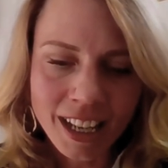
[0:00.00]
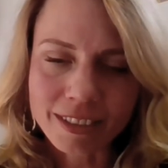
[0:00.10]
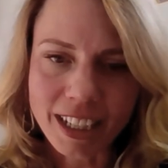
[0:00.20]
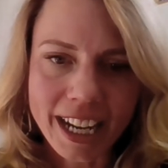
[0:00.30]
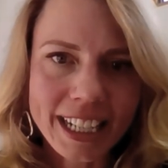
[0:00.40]

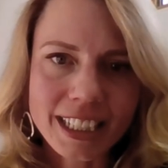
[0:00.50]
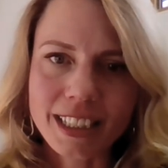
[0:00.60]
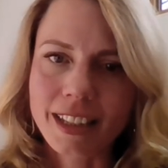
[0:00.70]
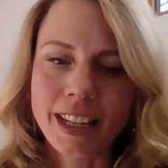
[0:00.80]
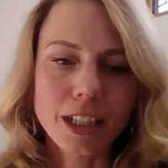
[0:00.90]
right,
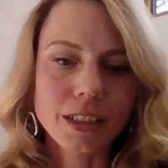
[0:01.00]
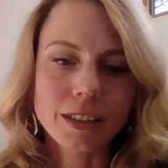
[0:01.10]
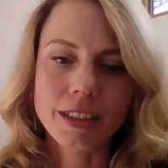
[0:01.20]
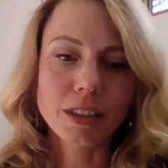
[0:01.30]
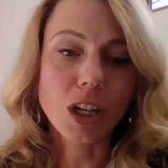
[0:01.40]
they'll
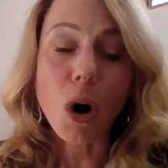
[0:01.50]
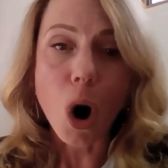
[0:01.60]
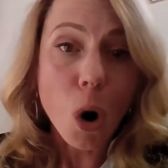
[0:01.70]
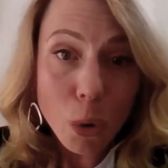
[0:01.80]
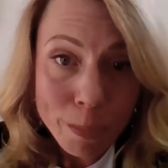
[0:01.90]
go
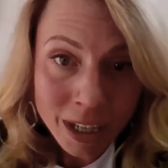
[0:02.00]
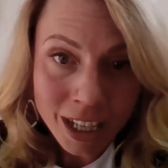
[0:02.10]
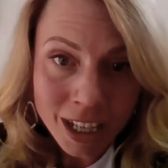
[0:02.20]
home.